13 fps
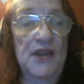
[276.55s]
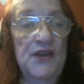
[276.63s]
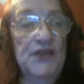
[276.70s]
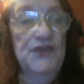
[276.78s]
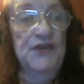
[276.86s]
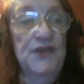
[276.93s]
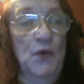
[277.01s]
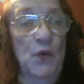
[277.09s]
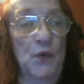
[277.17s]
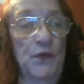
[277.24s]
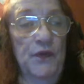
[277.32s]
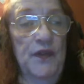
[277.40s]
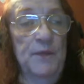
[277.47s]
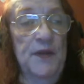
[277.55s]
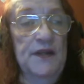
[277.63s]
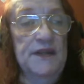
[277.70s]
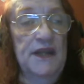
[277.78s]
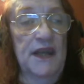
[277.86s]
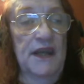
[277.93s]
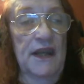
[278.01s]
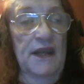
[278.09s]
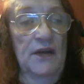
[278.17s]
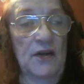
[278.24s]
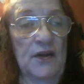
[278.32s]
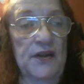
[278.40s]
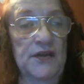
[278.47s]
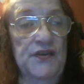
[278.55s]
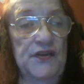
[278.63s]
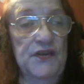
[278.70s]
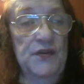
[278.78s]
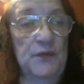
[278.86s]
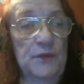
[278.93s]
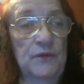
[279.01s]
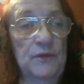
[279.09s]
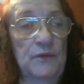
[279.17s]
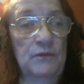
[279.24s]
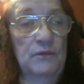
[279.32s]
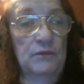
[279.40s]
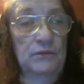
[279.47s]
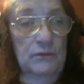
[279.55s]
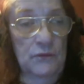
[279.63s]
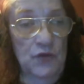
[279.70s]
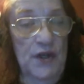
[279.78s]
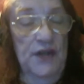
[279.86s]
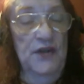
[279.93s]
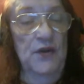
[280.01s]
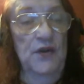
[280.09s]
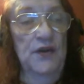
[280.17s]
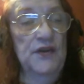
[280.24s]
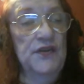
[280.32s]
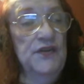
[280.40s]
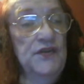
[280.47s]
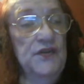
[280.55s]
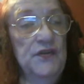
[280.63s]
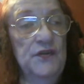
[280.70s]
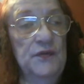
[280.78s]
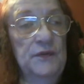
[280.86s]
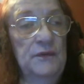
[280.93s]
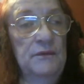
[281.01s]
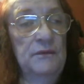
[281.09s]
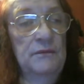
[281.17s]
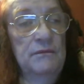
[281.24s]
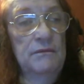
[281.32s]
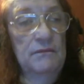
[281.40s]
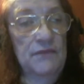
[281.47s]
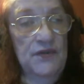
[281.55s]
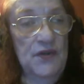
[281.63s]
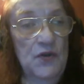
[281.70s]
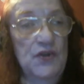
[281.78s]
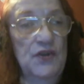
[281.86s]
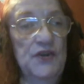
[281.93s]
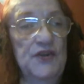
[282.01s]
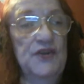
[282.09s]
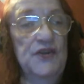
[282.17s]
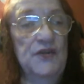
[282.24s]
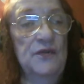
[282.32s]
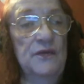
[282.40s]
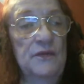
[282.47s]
So they picked 8 anarchists, trade unionists, socialists,